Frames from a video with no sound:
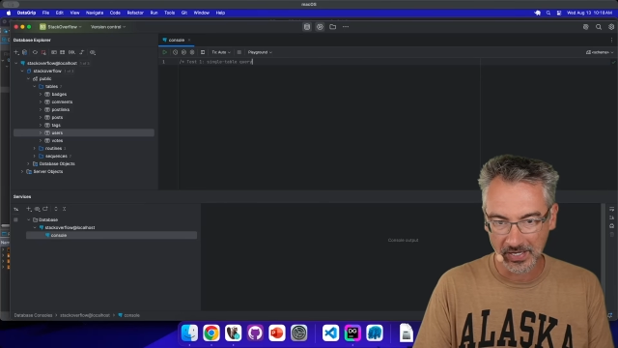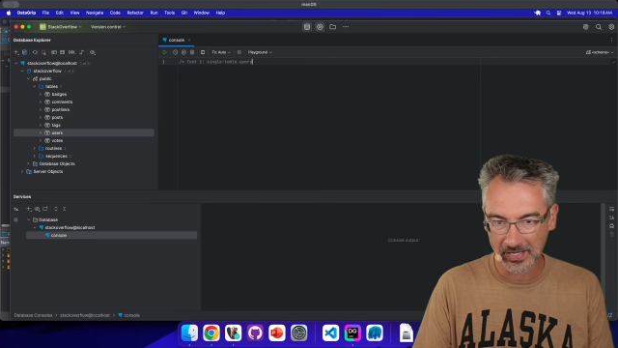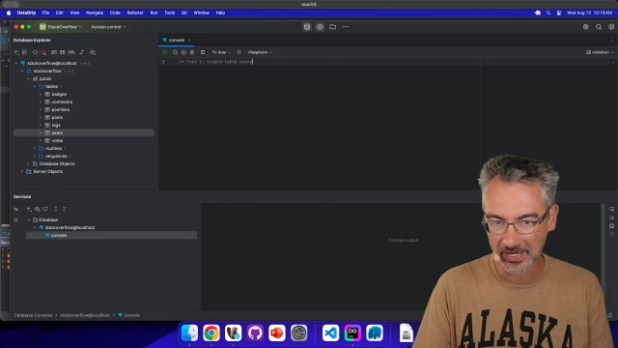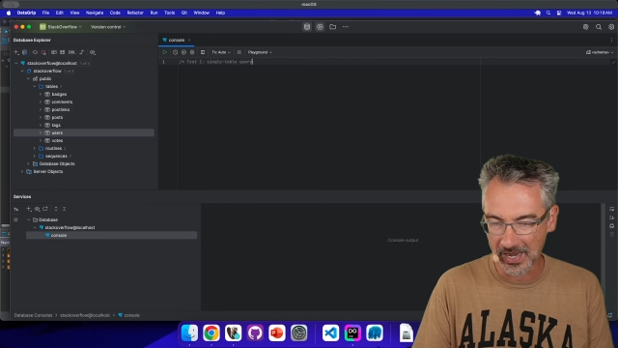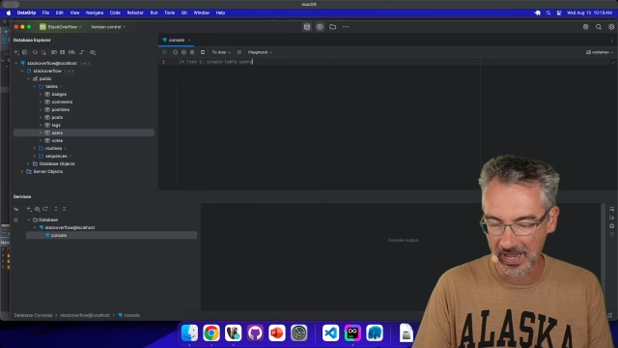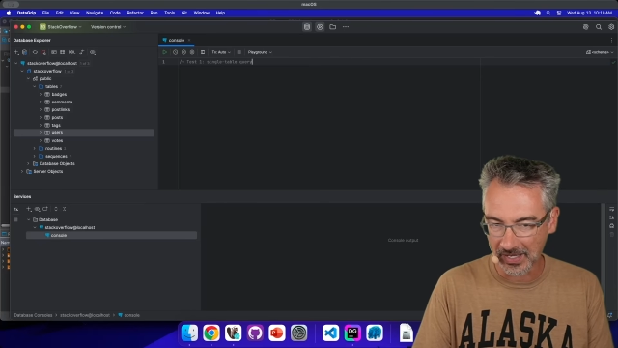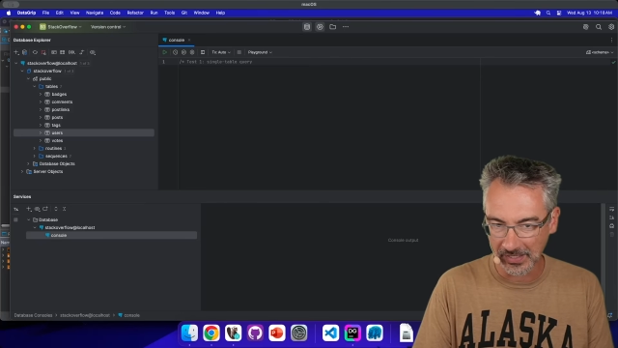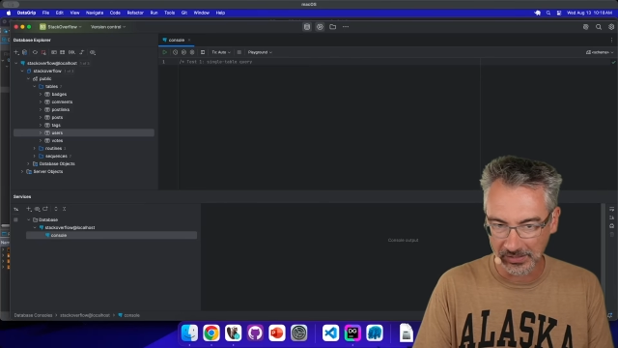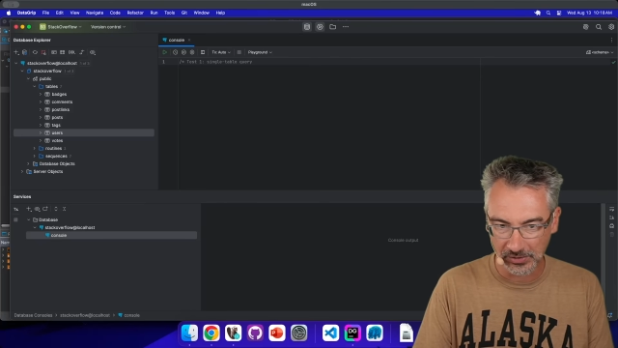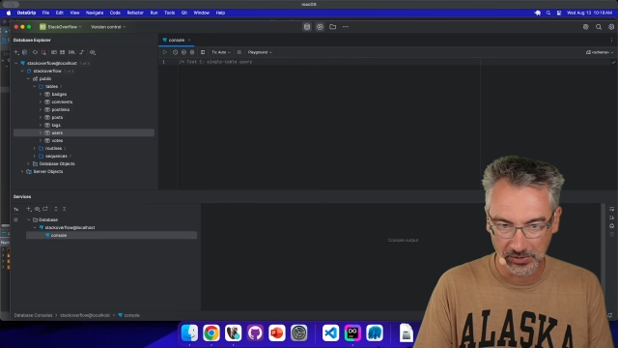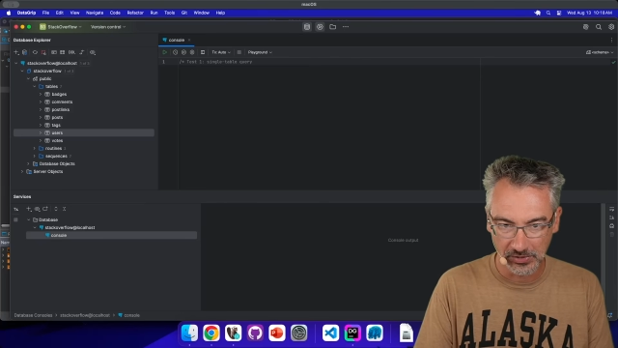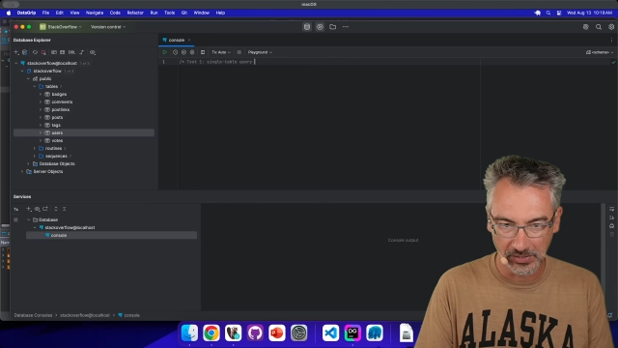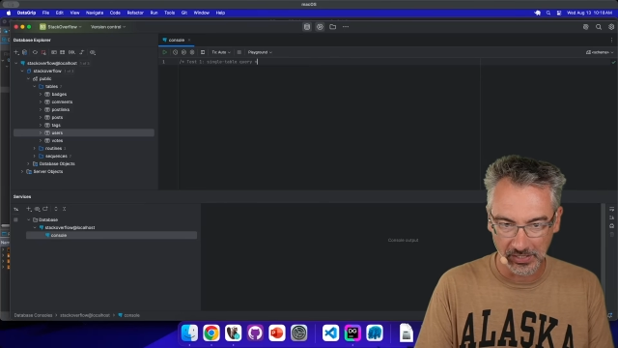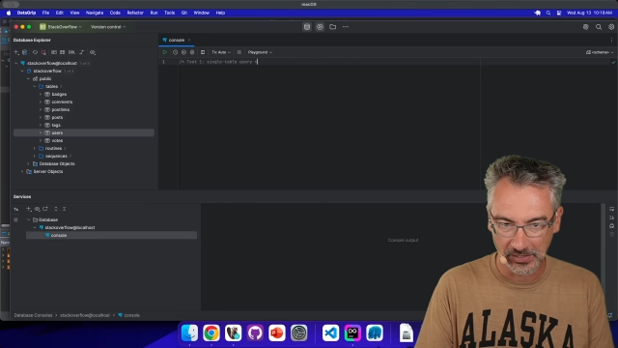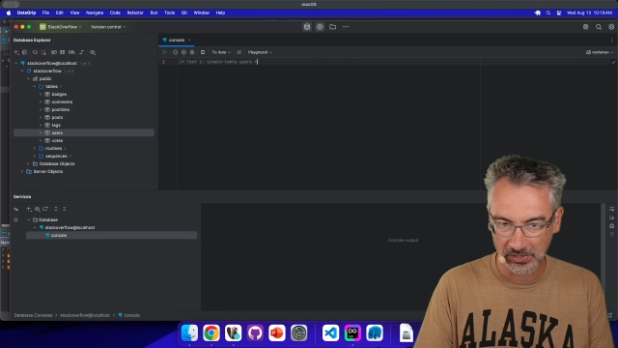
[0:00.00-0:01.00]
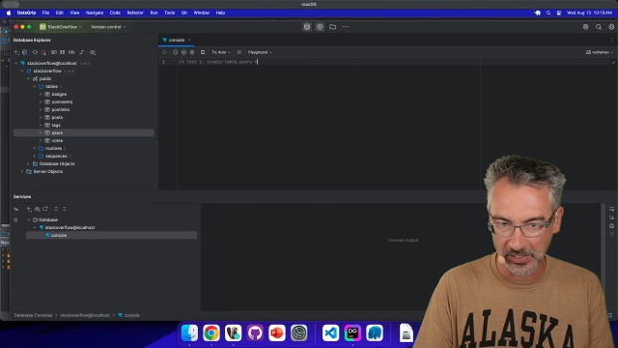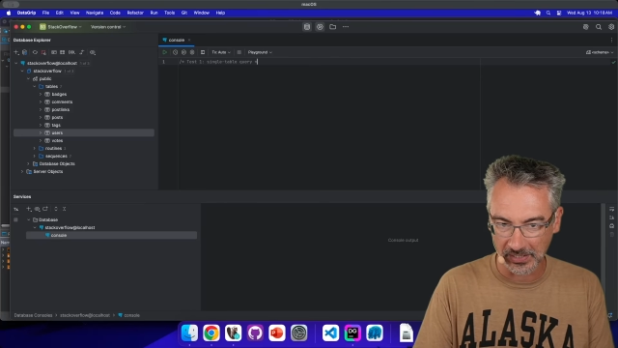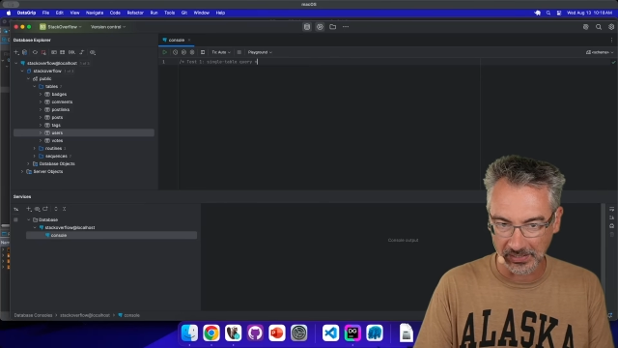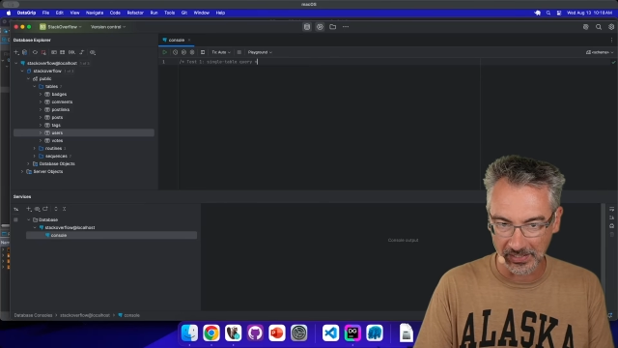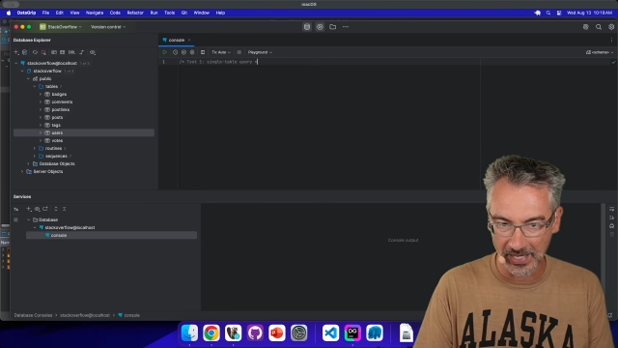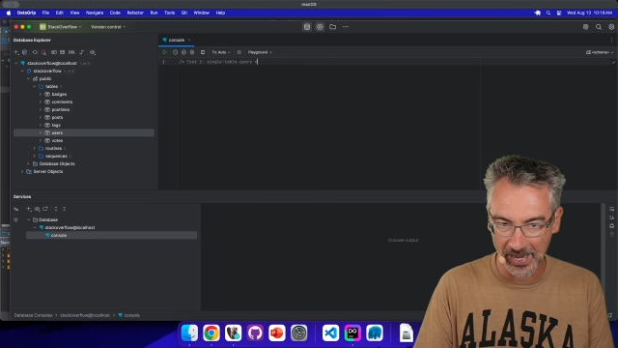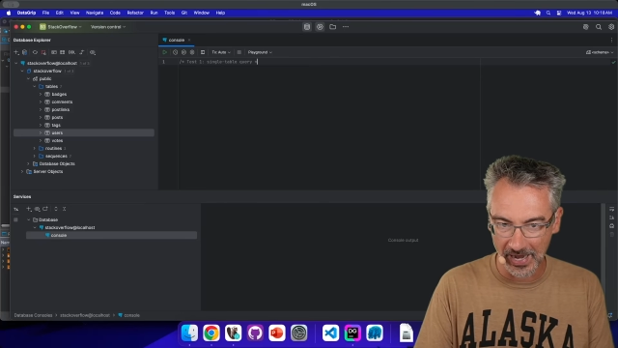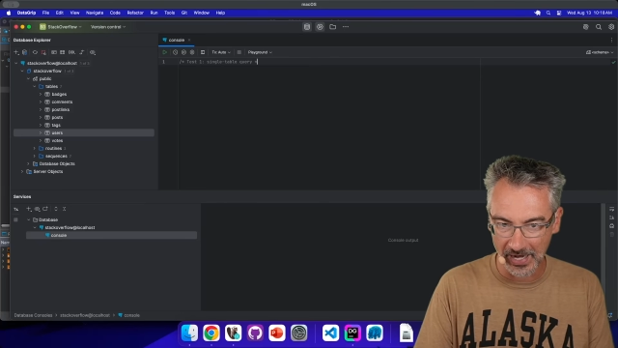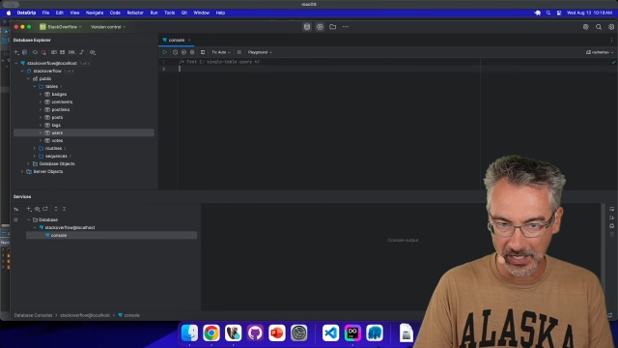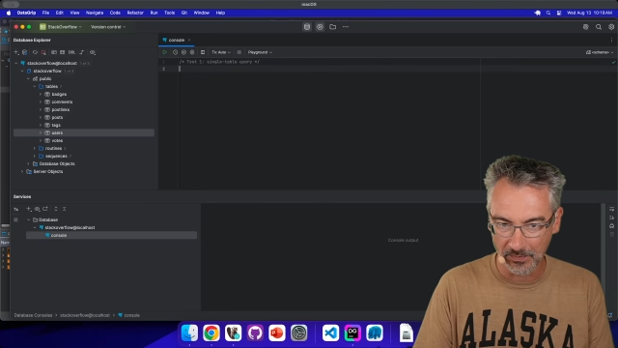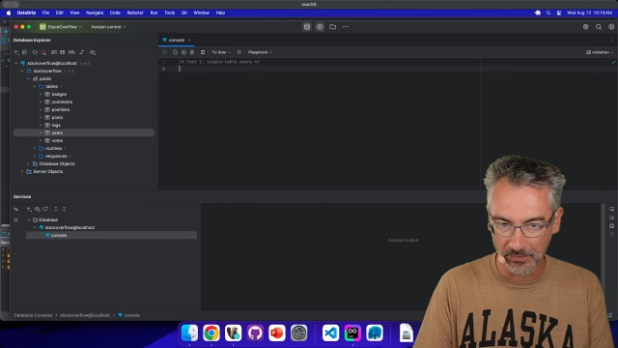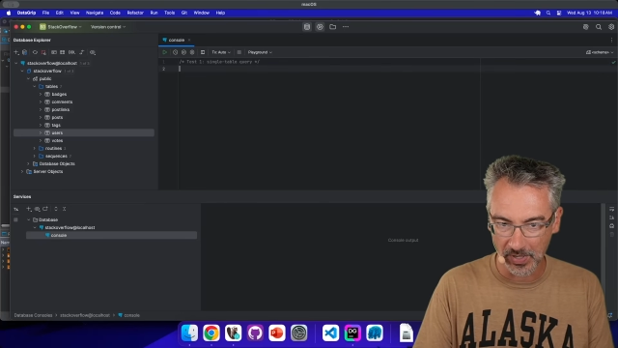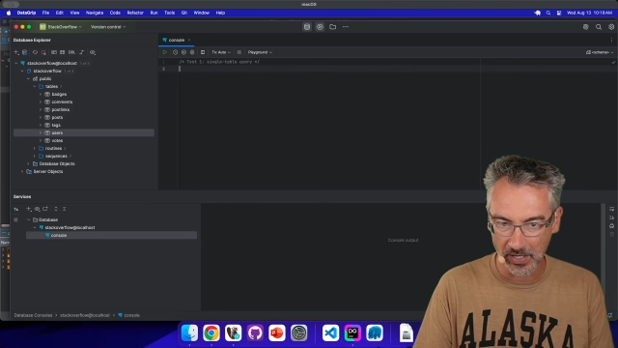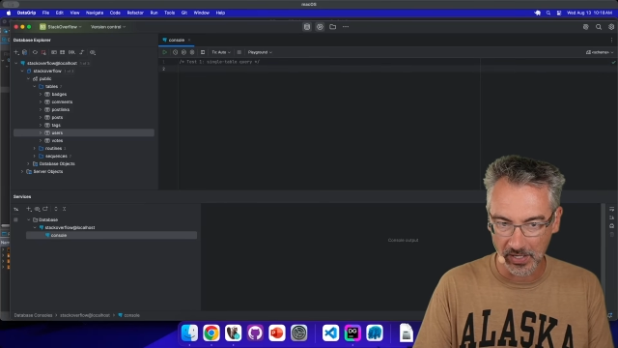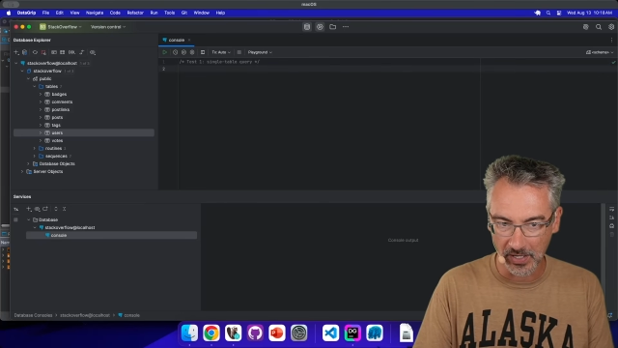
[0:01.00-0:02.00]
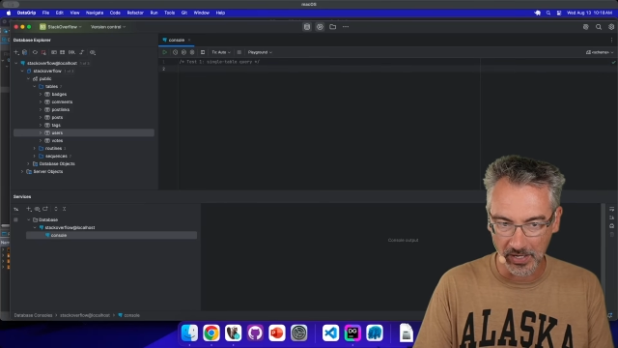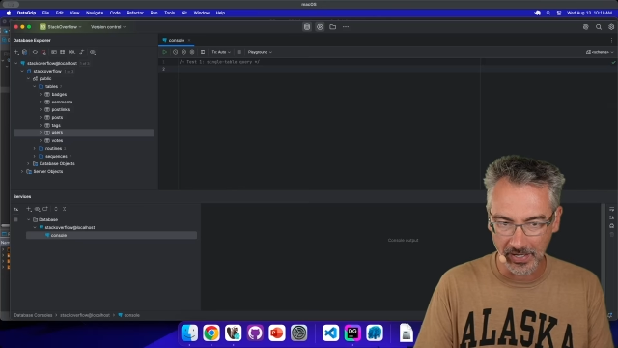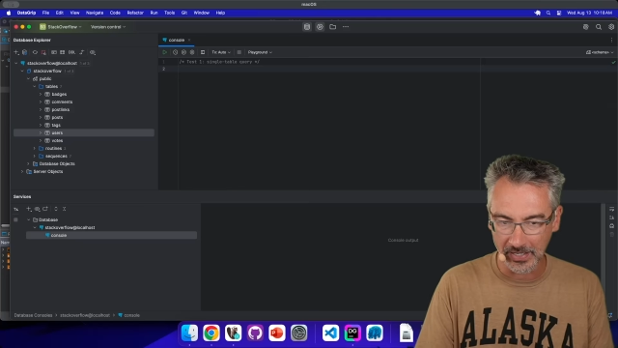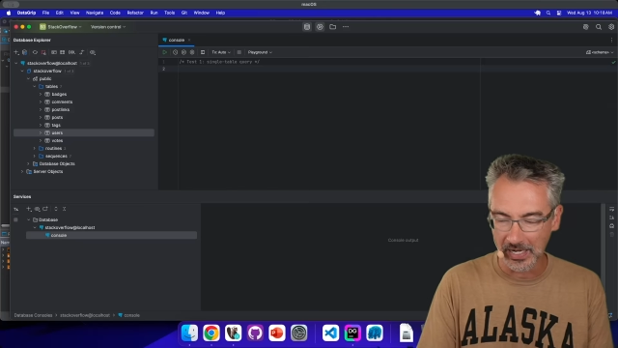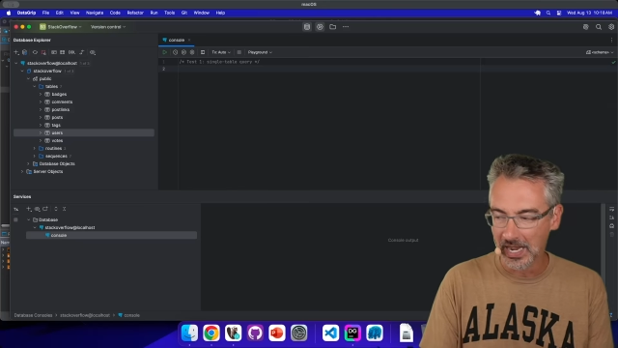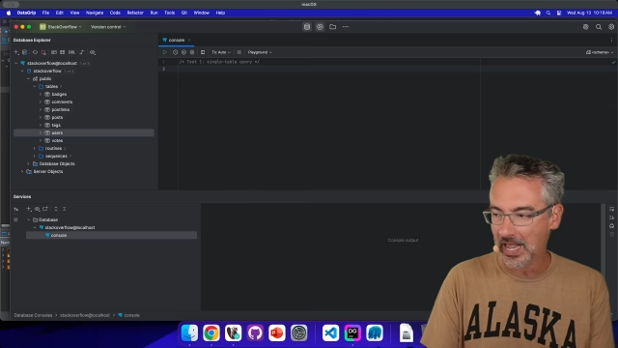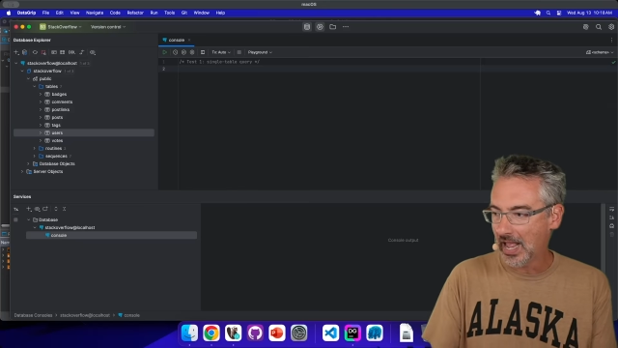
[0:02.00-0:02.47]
God, it's like lagging behind.